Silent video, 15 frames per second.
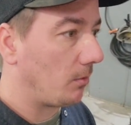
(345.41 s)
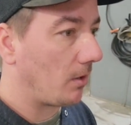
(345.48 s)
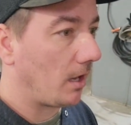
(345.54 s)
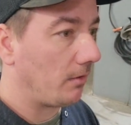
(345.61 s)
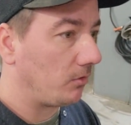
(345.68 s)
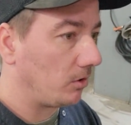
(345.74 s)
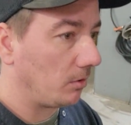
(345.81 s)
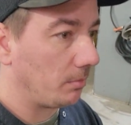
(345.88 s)
I want
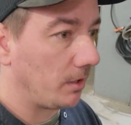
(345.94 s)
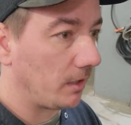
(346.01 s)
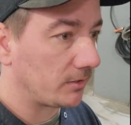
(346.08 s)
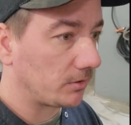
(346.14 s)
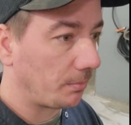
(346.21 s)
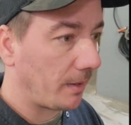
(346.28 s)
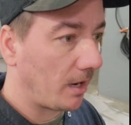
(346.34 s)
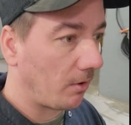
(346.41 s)
to have a little bit
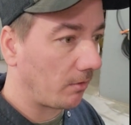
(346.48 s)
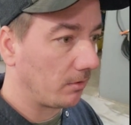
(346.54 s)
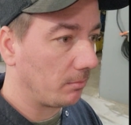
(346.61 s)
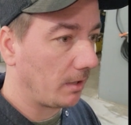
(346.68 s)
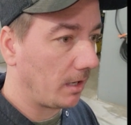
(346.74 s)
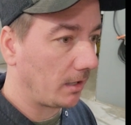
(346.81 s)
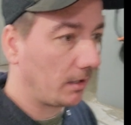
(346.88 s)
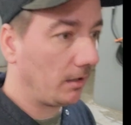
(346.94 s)
extra power on the
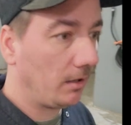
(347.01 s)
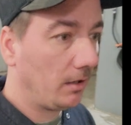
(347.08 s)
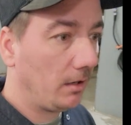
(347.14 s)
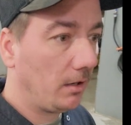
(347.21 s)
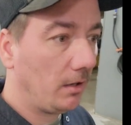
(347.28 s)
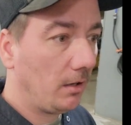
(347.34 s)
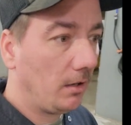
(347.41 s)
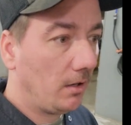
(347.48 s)
back.
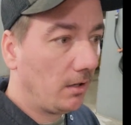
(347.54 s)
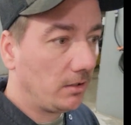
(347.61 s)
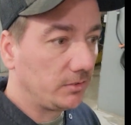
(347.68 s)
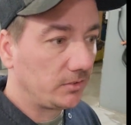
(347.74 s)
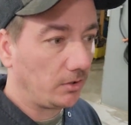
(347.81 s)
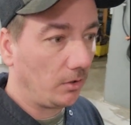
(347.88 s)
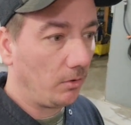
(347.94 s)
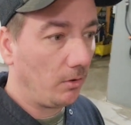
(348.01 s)

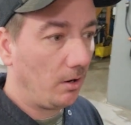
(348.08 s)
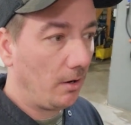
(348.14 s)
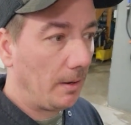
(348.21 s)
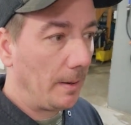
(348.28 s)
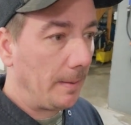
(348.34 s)
So